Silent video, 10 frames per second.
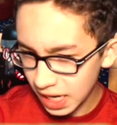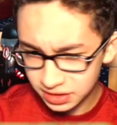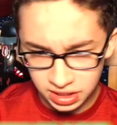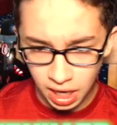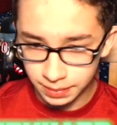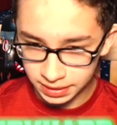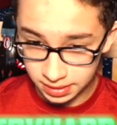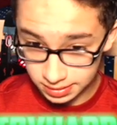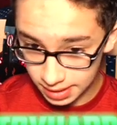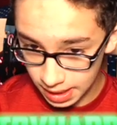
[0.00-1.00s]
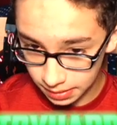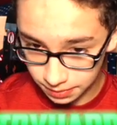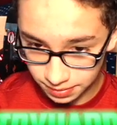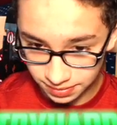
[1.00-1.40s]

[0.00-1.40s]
I did not make this game.